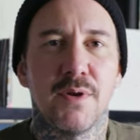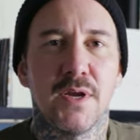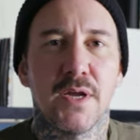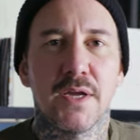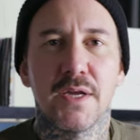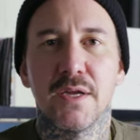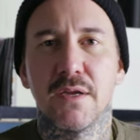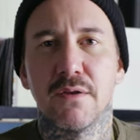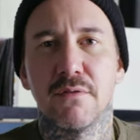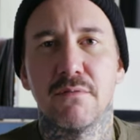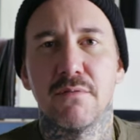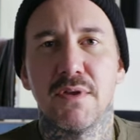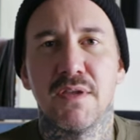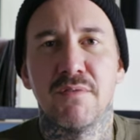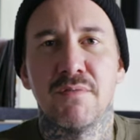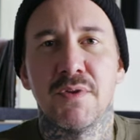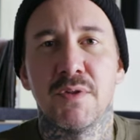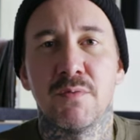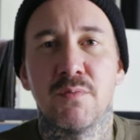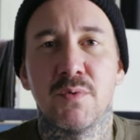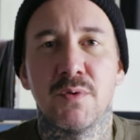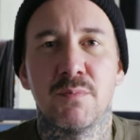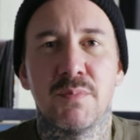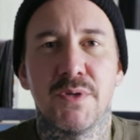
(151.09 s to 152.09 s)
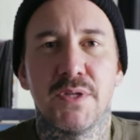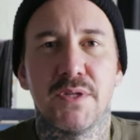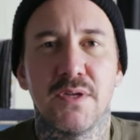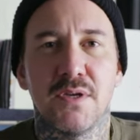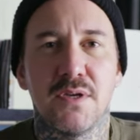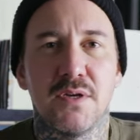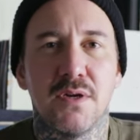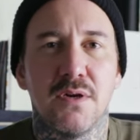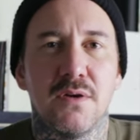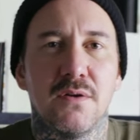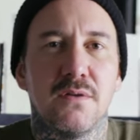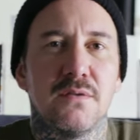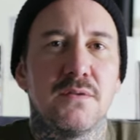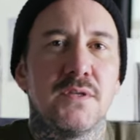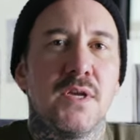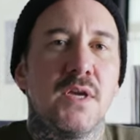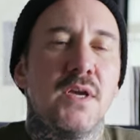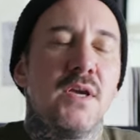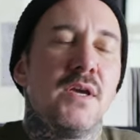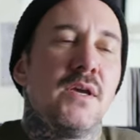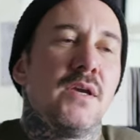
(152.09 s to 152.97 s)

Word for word: like if it would be the ghost,